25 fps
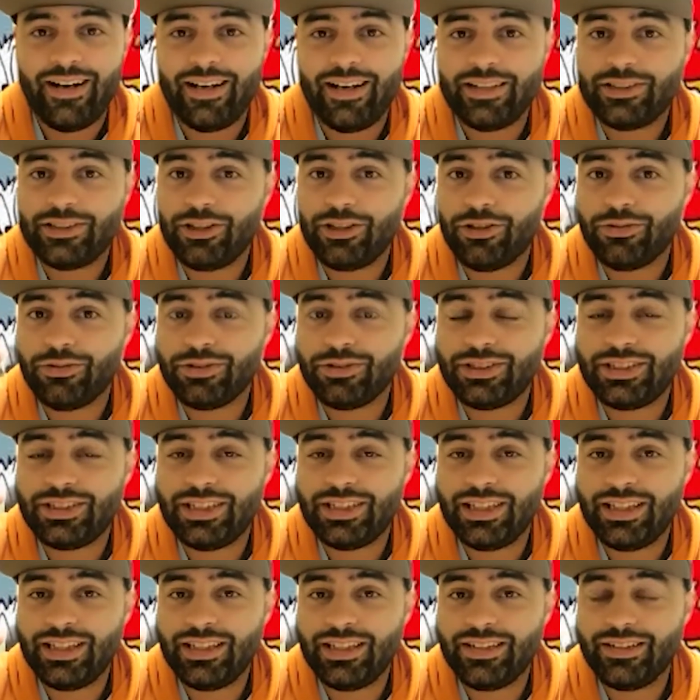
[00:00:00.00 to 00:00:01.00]

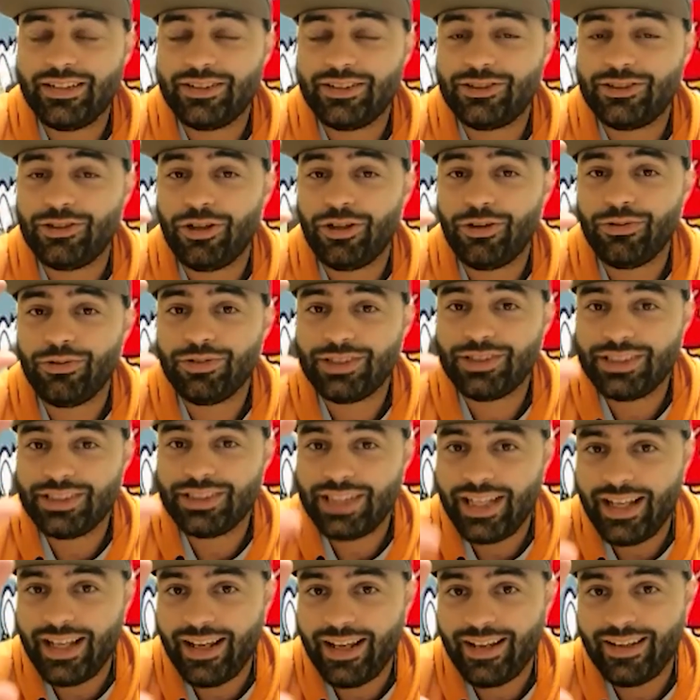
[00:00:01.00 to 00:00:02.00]
Don't
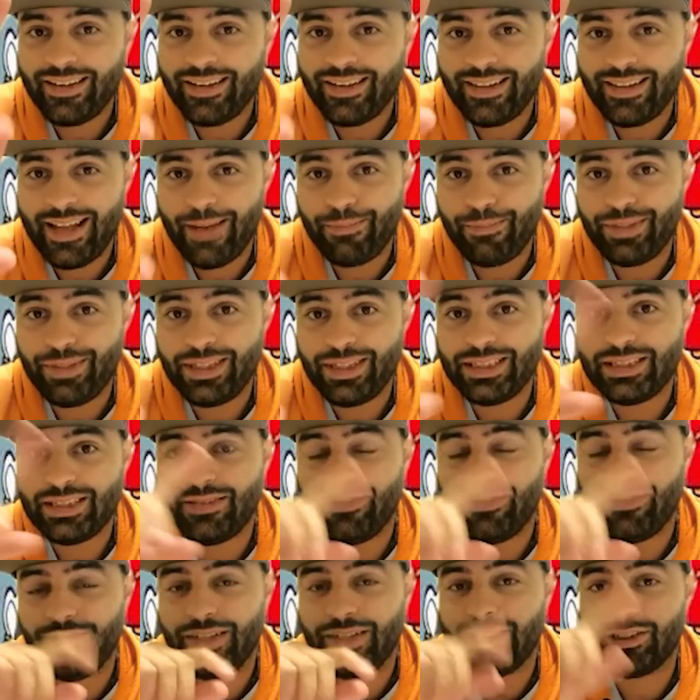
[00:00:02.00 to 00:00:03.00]
take that piece
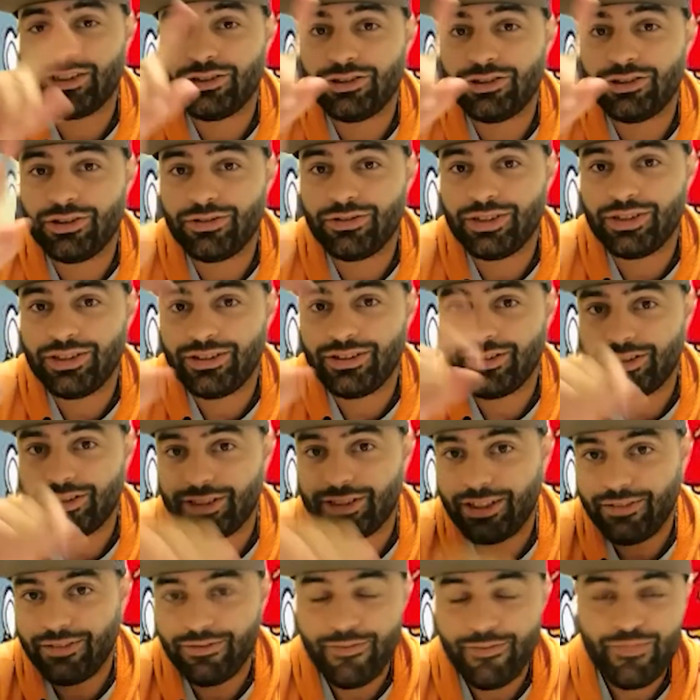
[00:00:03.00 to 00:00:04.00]
of advice, so don't hit
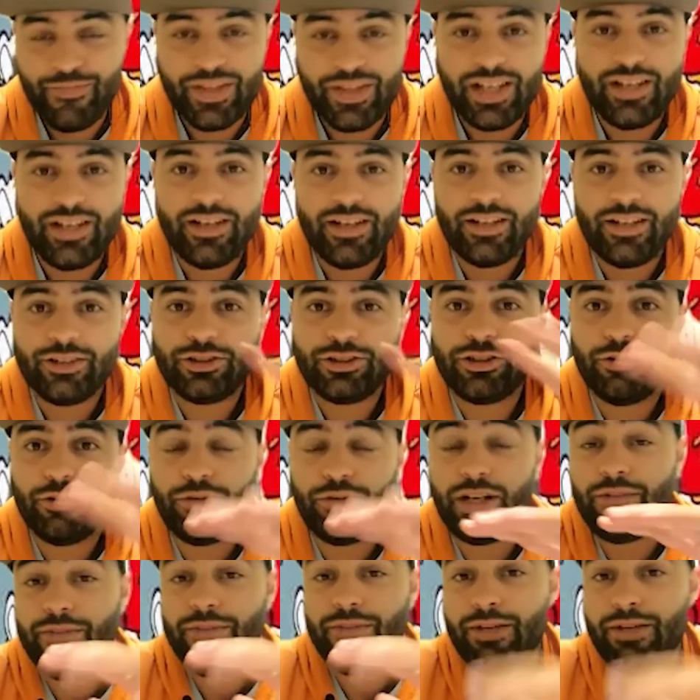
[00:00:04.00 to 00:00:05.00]
yourself. So
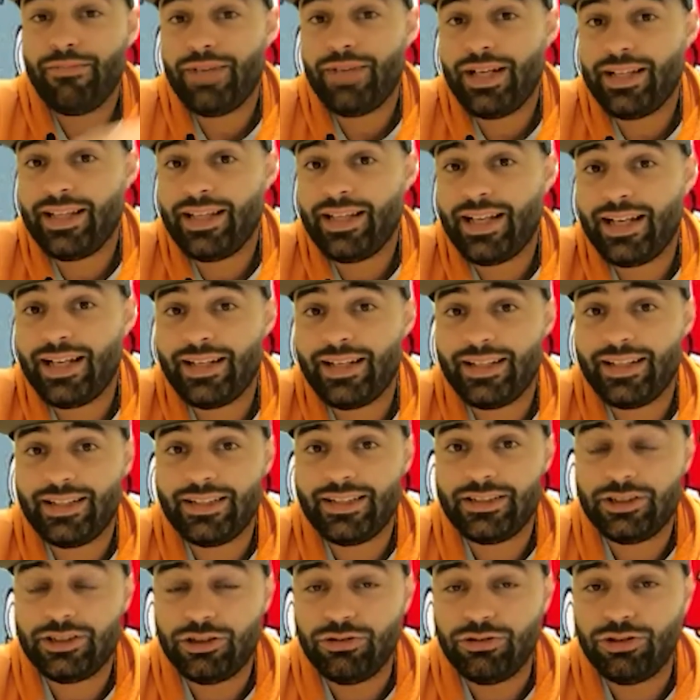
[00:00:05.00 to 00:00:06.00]
what I mean by that
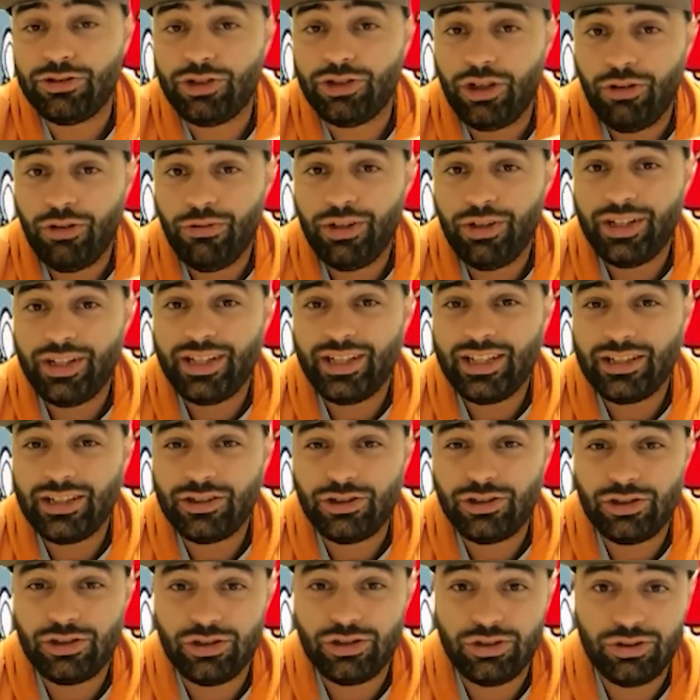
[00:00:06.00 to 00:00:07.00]
is you don't want to
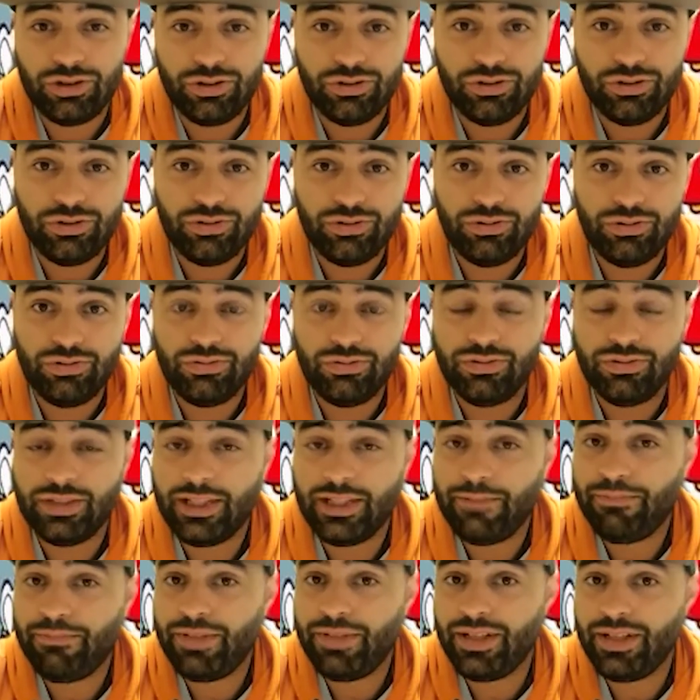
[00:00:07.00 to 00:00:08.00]
get too
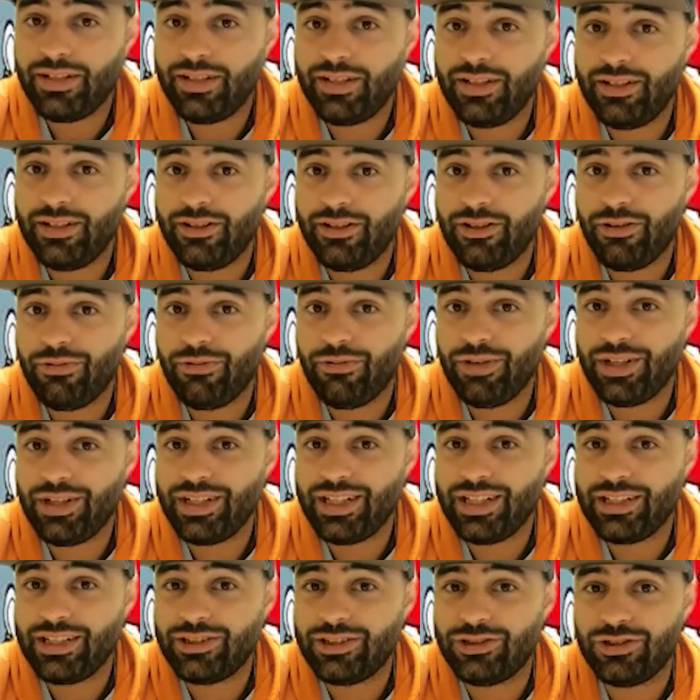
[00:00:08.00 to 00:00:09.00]
nitpicky. You don't want to
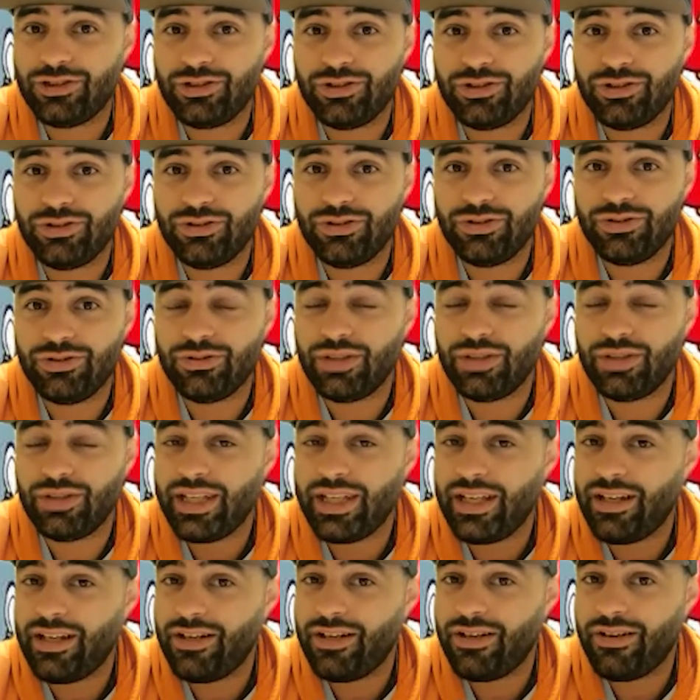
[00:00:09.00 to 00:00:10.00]
get too
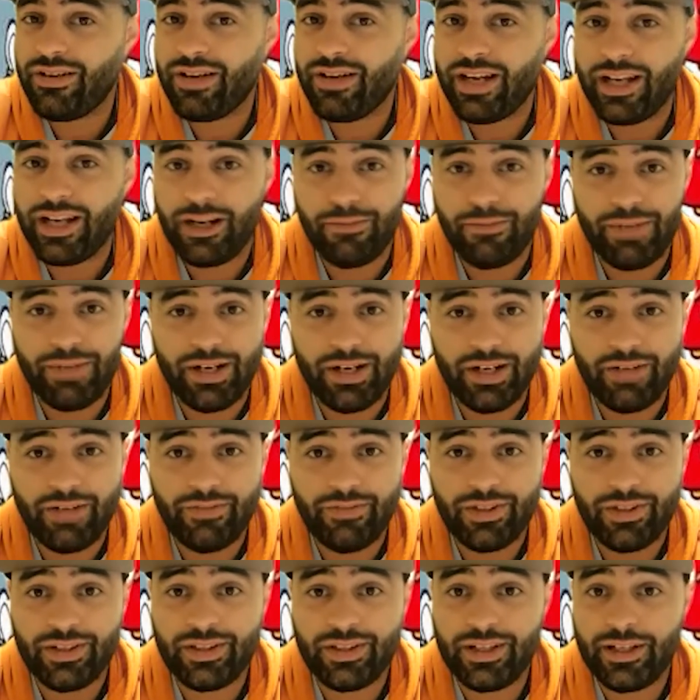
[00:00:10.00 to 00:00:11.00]
in your head about
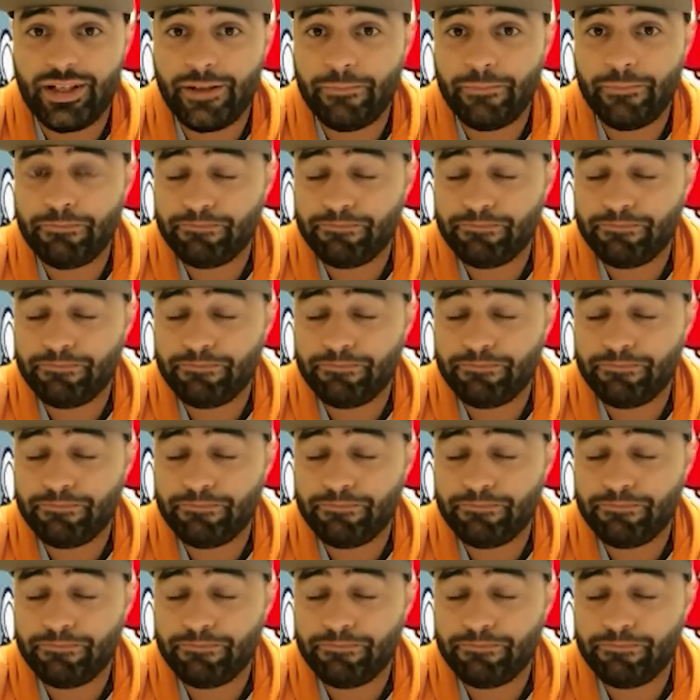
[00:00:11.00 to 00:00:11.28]
everything.